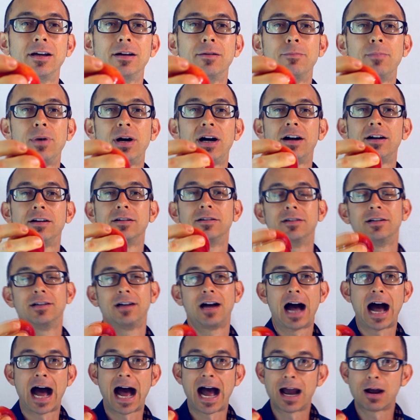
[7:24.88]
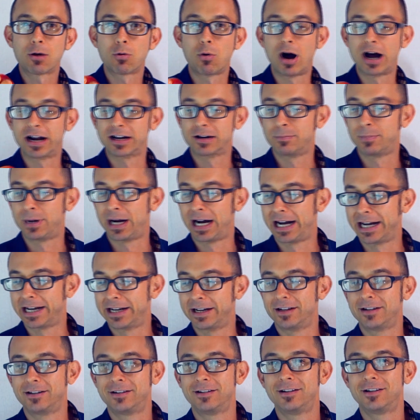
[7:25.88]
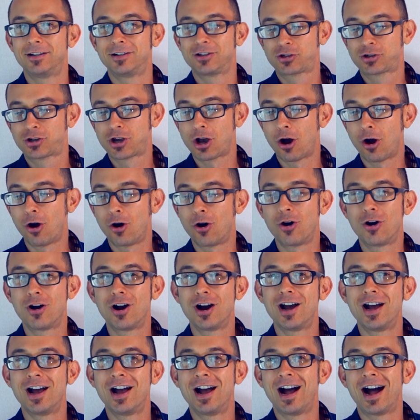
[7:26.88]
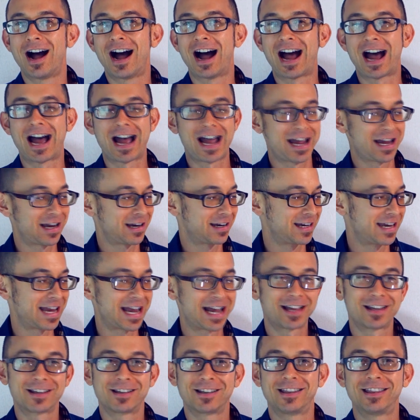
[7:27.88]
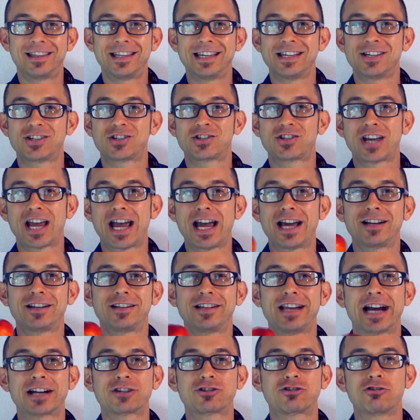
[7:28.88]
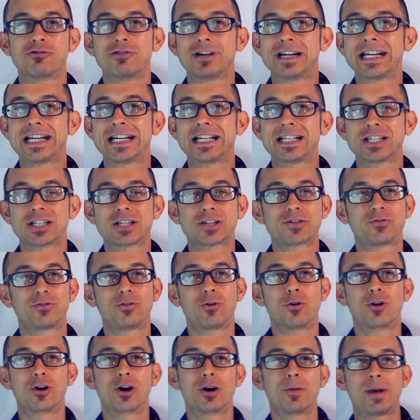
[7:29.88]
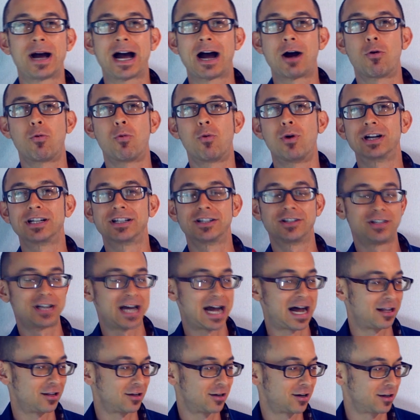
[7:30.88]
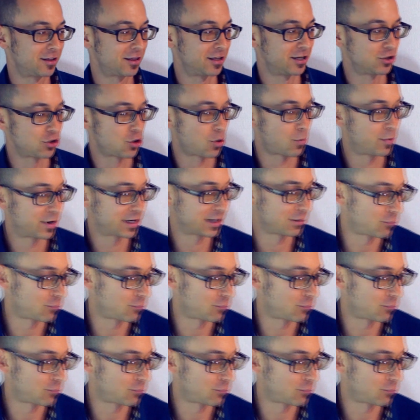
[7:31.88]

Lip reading: but I want to buy it. So I get these 10 nectarines for about $1 that nobody